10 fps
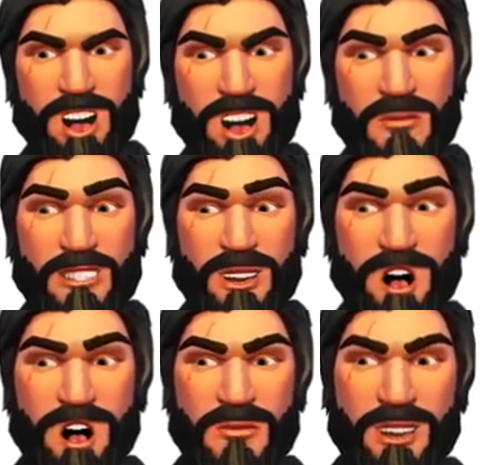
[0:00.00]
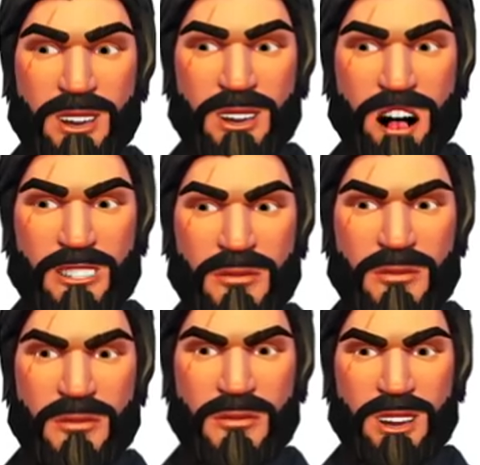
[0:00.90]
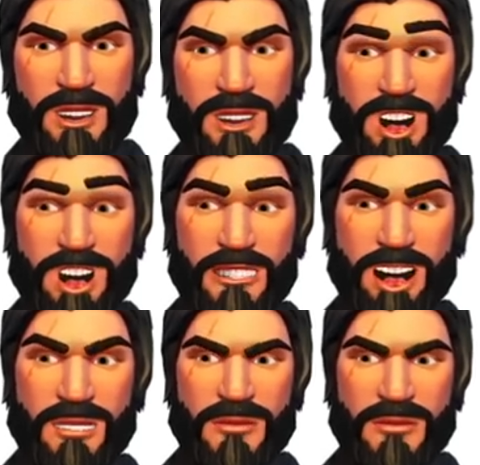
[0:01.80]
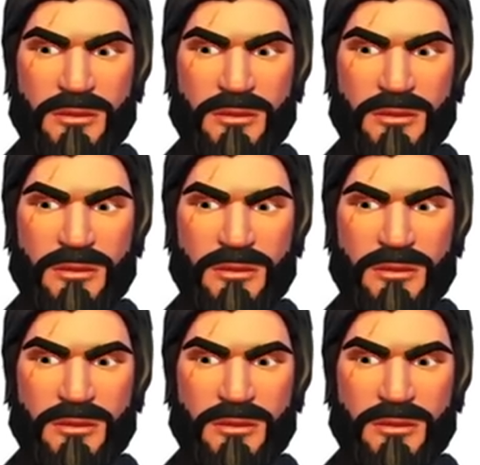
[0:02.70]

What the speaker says: My money's no good here? You can't accept